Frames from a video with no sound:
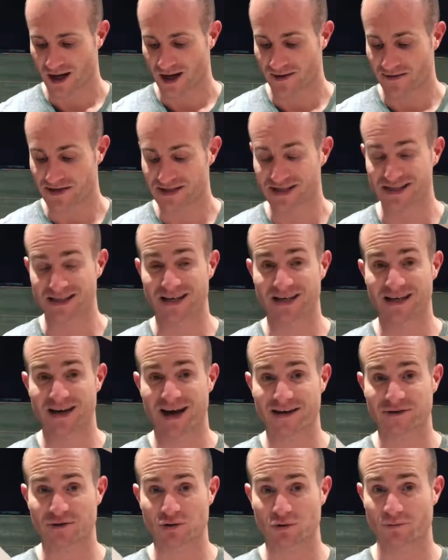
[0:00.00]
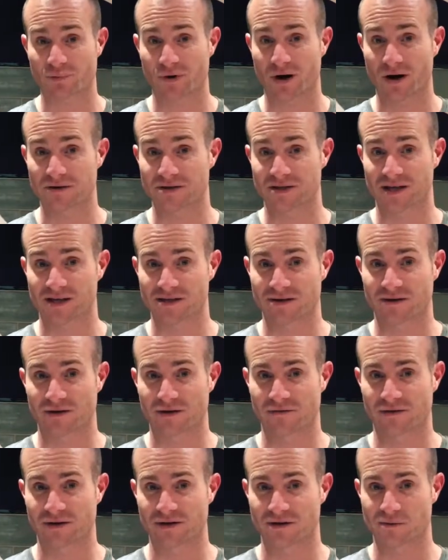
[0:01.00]
And this is a natural processed
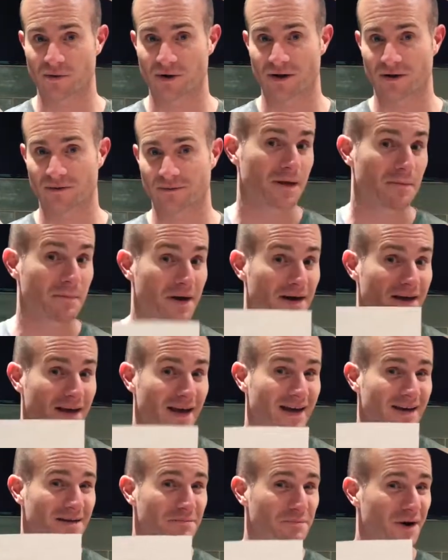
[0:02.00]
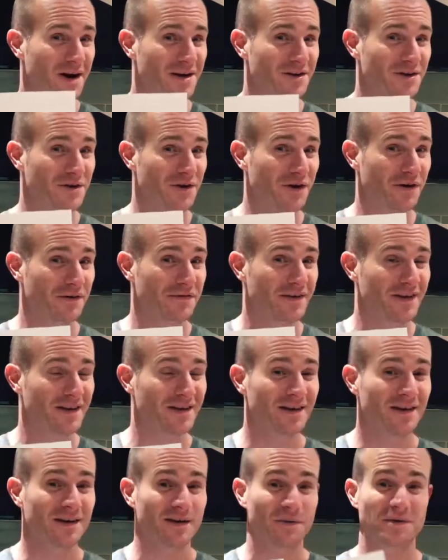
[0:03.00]
coffee as well. But again, brand new
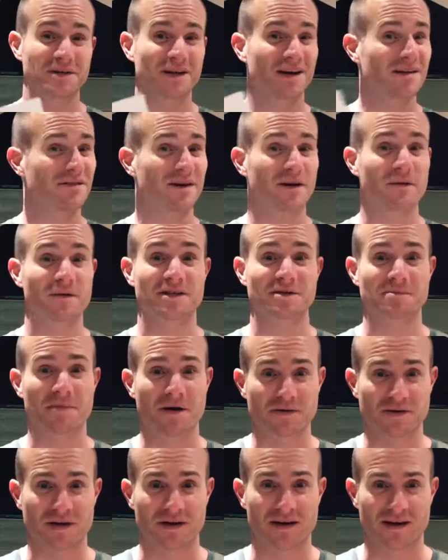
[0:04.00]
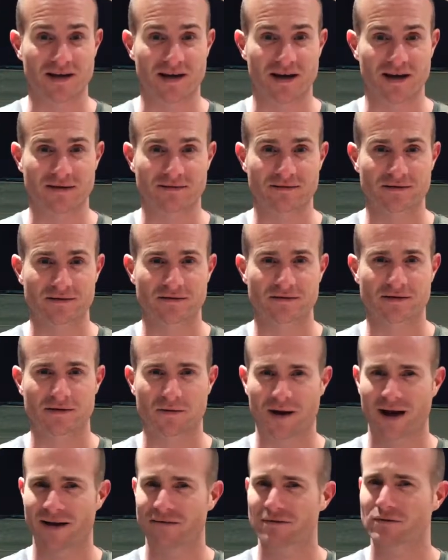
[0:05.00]
coffee, we don't even know what it smells like yet. So
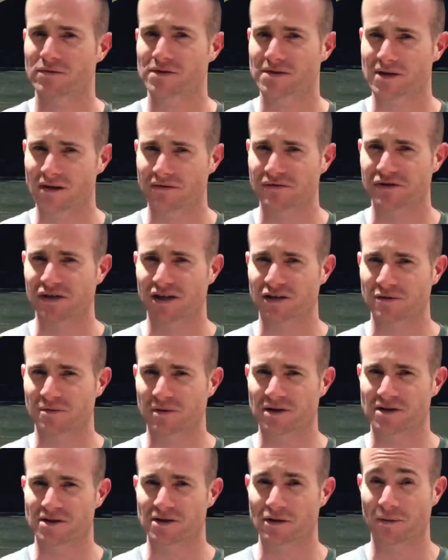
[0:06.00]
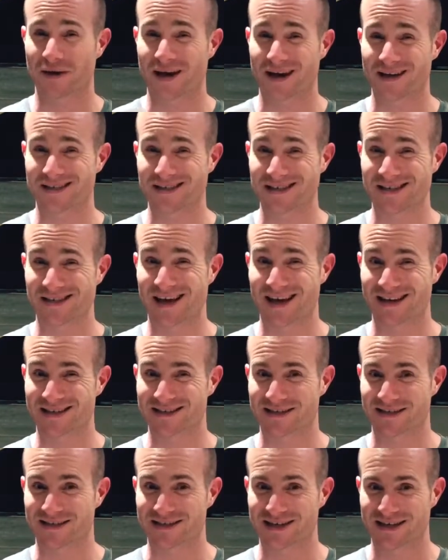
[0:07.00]
we'll have to reserve judgment until we actually get
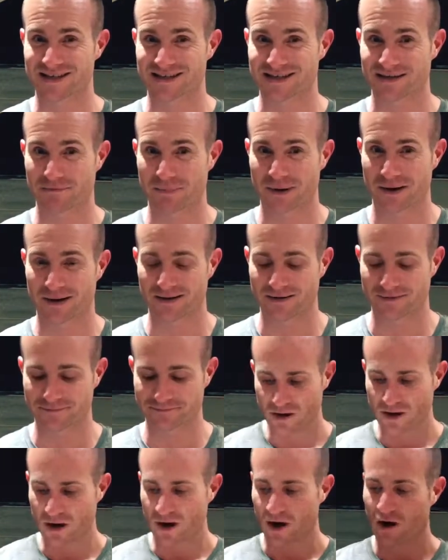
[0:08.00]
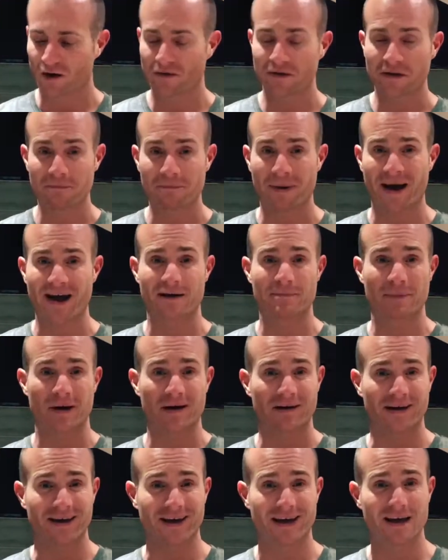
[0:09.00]
to the tasting part. On the back
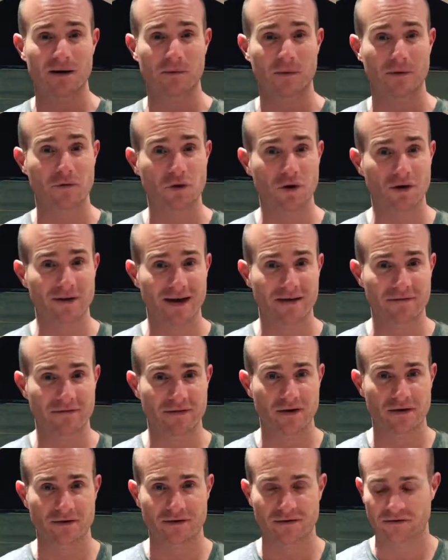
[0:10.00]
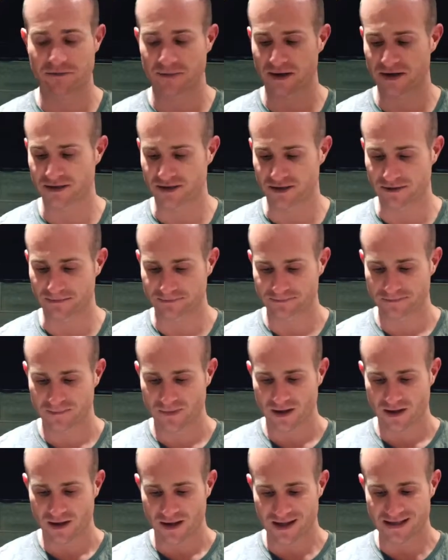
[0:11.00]
part here, where we've got that further information,
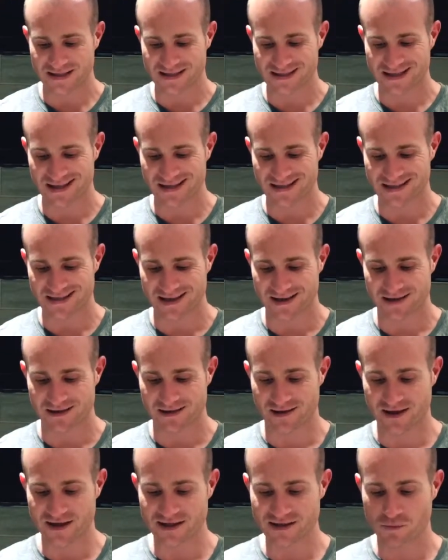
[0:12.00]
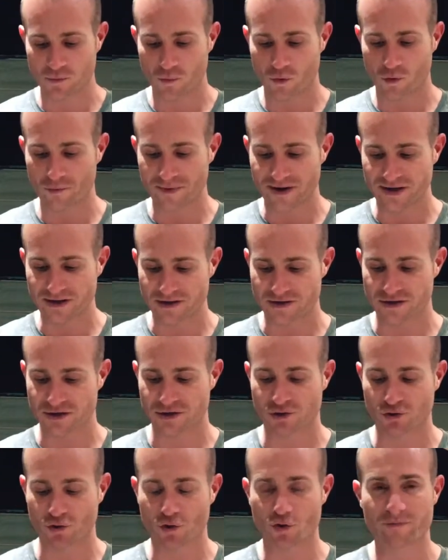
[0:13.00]
it says, this warming
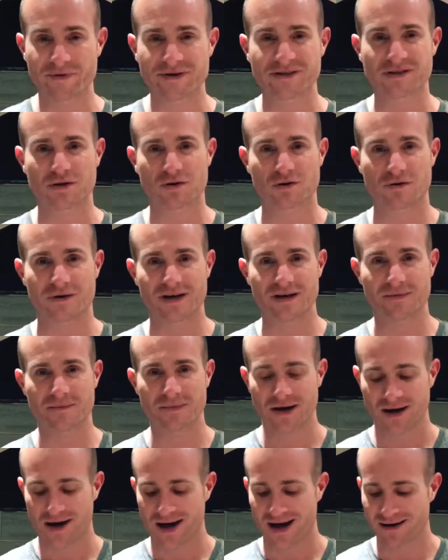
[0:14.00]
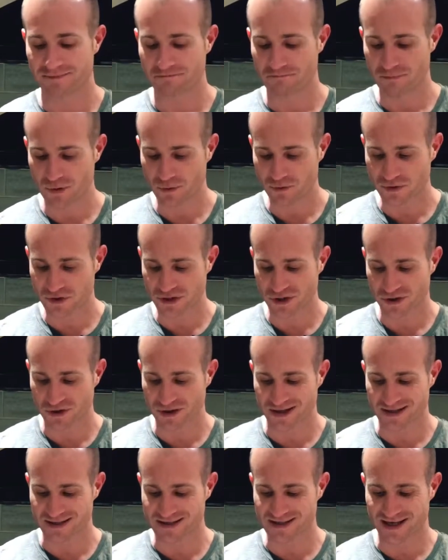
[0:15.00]
strawberries, cream and milk
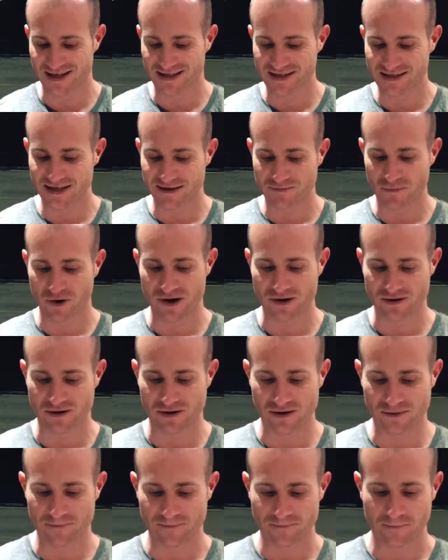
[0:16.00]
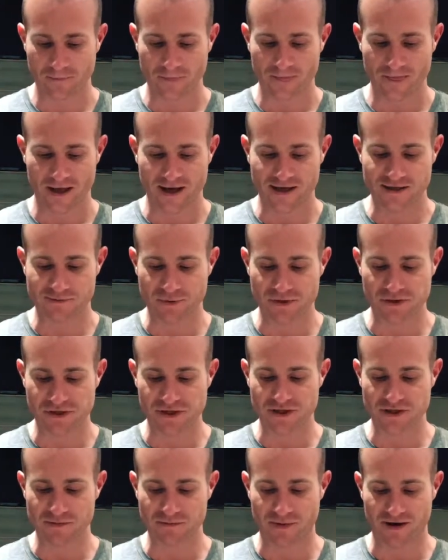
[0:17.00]
chocolate tasting microlot is
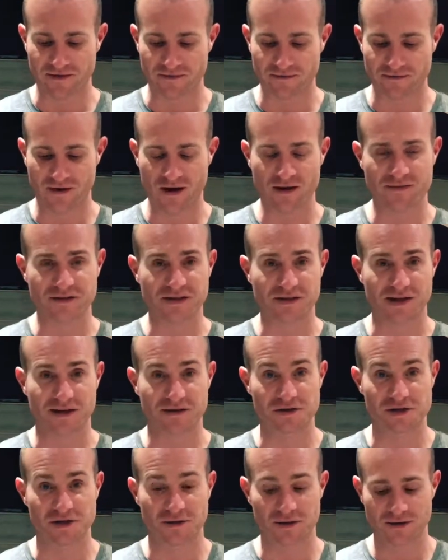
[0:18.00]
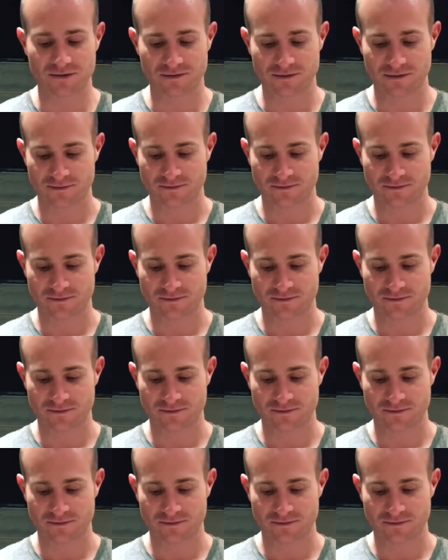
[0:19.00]
produced by father-son duo,